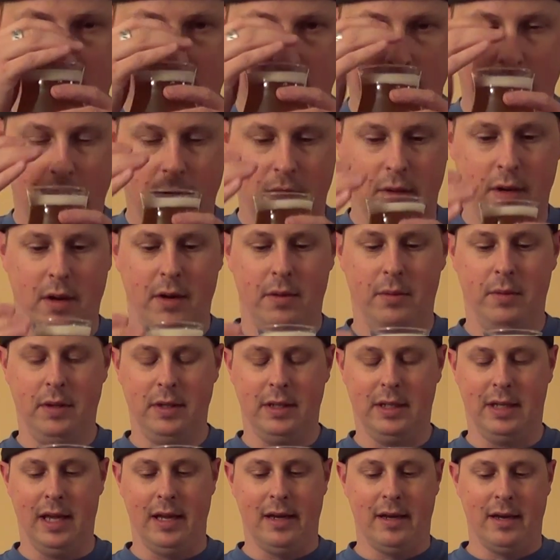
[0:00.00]
not
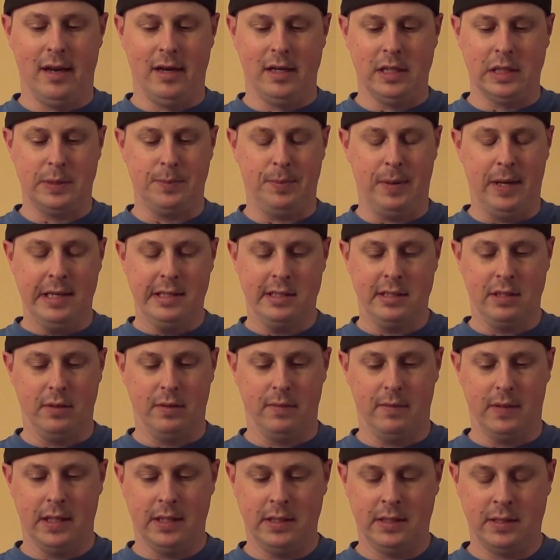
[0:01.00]
really getting any spice out
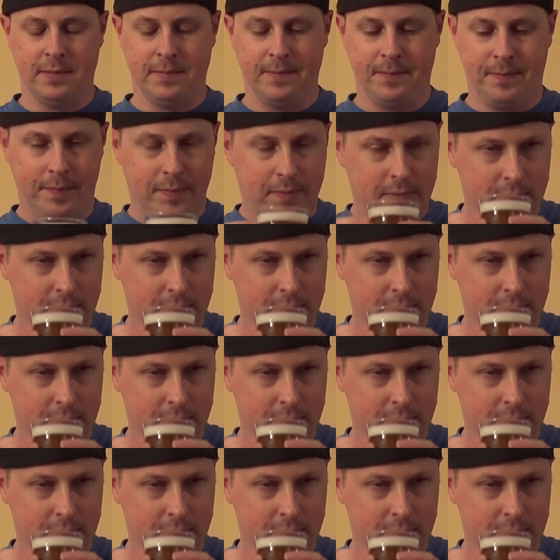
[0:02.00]
of this.